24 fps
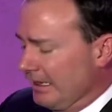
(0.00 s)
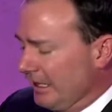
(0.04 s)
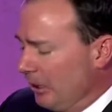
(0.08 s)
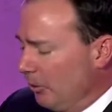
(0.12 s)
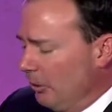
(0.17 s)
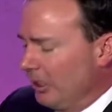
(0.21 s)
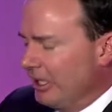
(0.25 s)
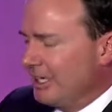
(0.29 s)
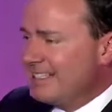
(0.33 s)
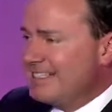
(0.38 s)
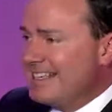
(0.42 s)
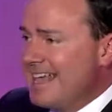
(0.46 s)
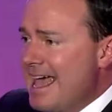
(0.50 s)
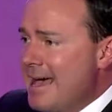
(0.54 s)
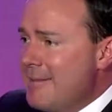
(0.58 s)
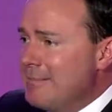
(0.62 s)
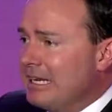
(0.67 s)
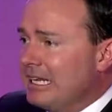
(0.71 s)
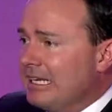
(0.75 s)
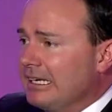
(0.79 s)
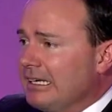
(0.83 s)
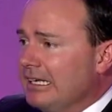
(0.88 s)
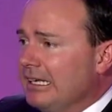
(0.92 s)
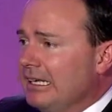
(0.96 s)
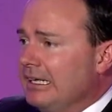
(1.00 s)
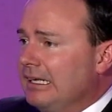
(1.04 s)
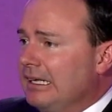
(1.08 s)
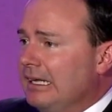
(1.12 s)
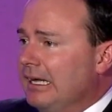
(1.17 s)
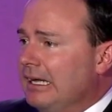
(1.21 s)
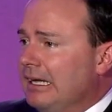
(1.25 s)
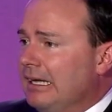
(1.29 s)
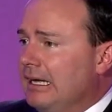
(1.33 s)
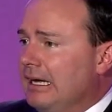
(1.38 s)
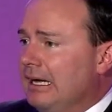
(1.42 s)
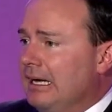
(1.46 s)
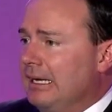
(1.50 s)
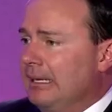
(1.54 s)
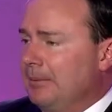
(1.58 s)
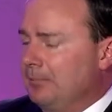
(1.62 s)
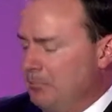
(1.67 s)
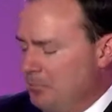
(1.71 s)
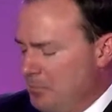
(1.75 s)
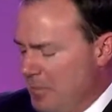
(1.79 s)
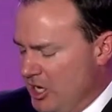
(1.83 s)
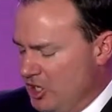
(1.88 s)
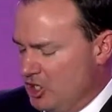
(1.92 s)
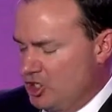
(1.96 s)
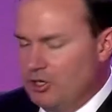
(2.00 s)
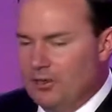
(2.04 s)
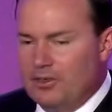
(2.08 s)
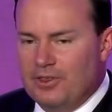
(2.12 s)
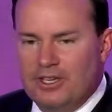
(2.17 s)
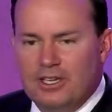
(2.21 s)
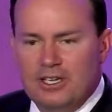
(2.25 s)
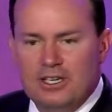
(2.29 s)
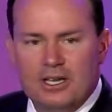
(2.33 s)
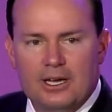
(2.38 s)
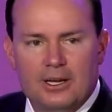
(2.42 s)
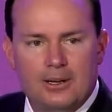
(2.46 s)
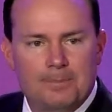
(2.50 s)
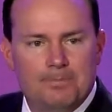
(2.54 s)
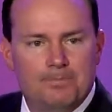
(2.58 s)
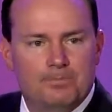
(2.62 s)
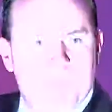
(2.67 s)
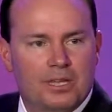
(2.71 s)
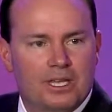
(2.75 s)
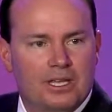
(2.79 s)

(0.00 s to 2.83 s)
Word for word: They would examine it, eh, eh, uh, make sure the um,